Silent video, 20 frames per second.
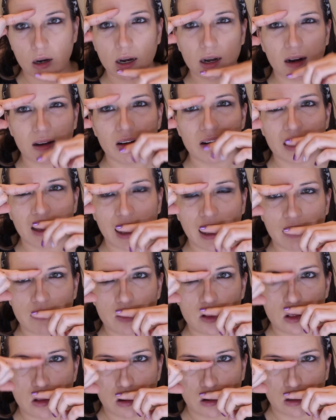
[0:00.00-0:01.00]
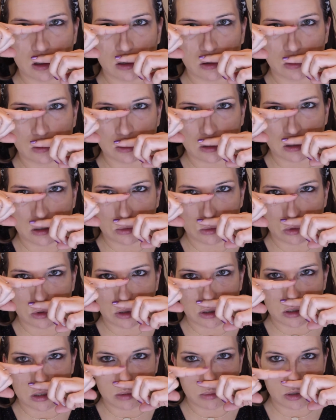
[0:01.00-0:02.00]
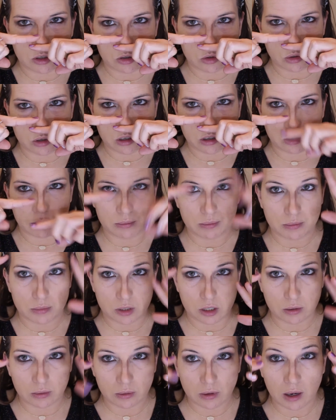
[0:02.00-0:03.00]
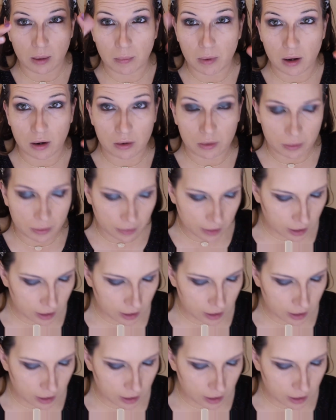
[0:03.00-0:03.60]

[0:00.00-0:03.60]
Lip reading: and I already have a long nose and I want it to be shorter, so I'm not doing